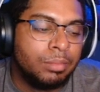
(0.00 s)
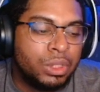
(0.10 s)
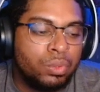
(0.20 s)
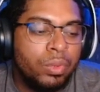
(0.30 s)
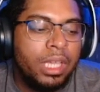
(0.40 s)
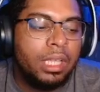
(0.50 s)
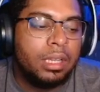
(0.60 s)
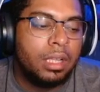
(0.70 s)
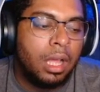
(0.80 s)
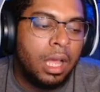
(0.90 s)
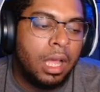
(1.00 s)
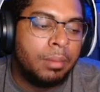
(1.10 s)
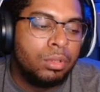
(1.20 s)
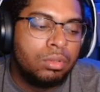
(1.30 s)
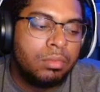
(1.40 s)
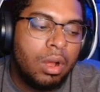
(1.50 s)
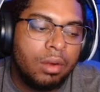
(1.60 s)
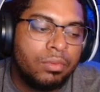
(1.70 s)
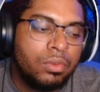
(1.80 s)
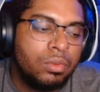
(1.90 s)
Between Blue
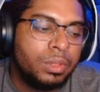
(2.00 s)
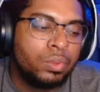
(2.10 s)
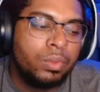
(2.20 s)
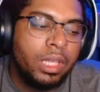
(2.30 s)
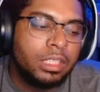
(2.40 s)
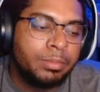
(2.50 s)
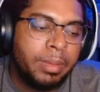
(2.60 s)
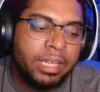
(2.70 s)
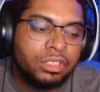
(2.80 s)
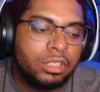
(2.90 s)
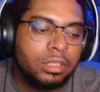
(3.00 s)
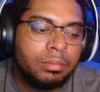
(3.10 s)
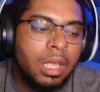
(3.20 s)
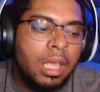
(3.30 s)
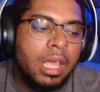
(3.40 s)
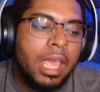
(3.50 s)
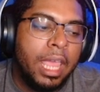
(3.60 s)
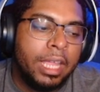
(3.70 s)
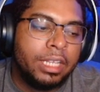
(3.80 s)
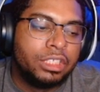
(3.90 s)
Marvel, between Spectrum,
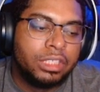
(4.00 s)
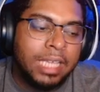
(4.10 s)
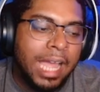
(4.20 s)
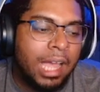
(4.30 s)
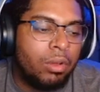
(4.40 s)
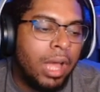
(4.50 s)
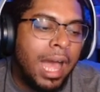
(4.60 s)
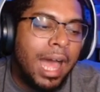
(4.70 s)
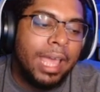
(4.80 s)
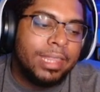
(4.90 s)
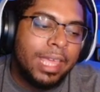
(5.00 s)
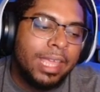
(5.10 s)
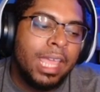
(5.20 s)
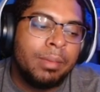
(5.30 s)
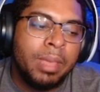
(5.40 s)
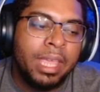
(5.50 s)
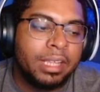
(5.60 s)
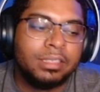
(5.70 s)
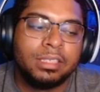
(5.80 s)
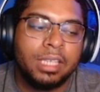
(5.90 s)
and just how high that Ant-Man
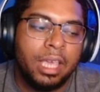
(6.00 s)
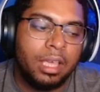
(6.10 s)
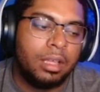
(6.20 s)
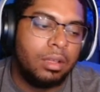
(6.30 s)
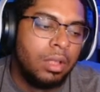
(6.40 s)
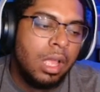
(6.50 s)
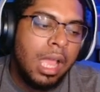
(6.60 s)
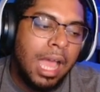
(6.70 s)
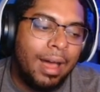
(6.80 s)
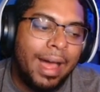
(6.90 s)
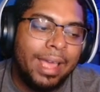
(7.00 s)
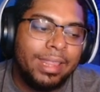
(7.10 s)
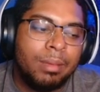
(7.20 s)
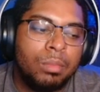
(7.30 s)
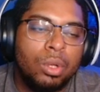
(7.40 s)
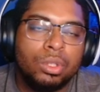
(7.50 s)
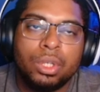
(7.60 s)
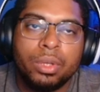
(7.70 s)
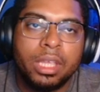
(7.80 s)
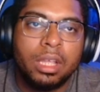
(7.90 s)
can scale, how high that
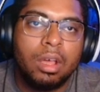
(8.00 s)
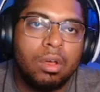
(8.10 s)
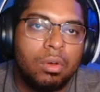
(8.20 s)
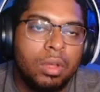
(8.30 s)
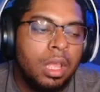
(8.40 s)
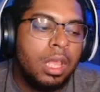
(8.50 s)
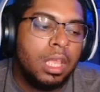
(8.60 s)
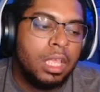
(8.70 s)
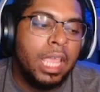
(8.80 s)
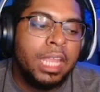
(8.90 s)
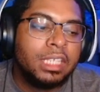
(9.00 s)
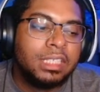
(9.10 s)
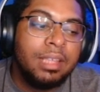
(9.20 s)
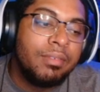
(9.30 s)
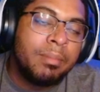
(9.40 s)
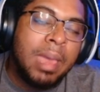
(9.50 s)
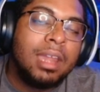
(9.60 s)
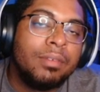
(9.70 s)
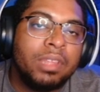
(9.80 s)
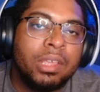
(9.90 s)
Mojo can go, it doesn't even
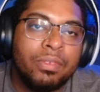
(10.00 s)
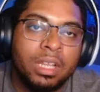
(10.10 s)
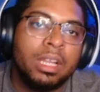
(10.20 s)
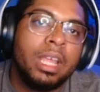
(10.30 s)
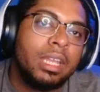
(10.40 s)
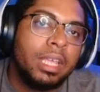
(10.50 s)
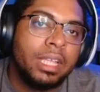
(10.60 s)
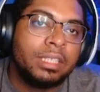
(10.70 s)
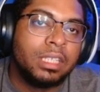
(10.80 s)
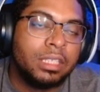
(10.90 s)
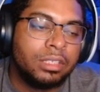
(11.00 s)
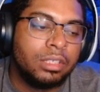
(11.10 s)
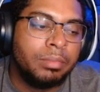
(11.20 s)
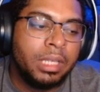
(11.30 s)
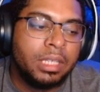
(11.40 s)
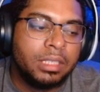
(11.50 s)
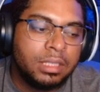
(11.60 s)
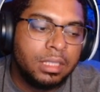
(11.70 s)
matter if they fill a lane against Lizard, because